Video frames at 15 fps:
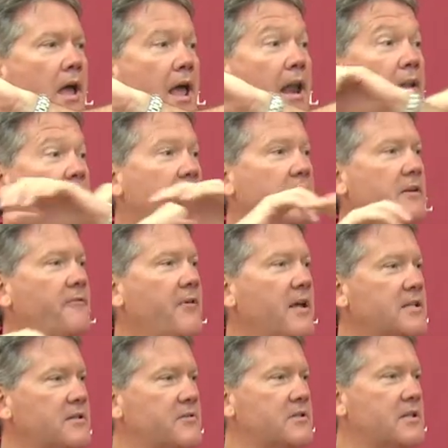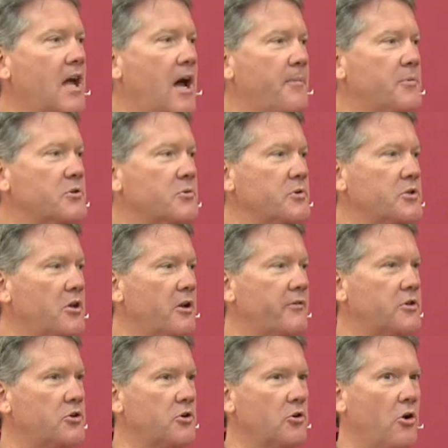And if the defensive stop is a result
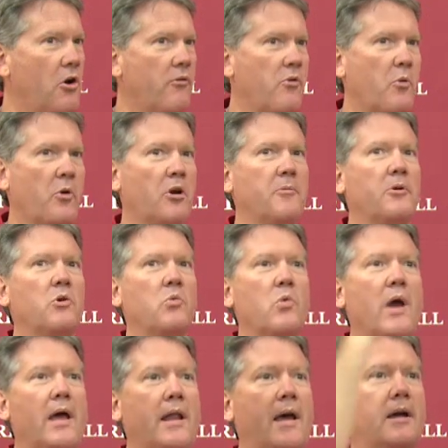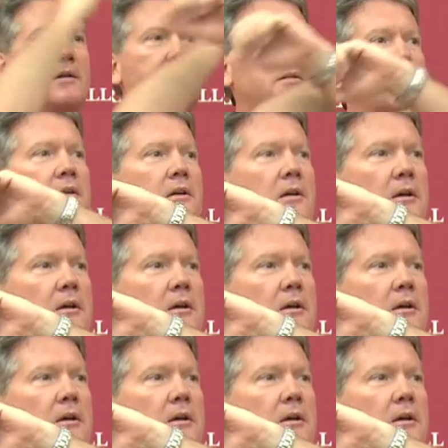of a turnover, we're going to put a red X,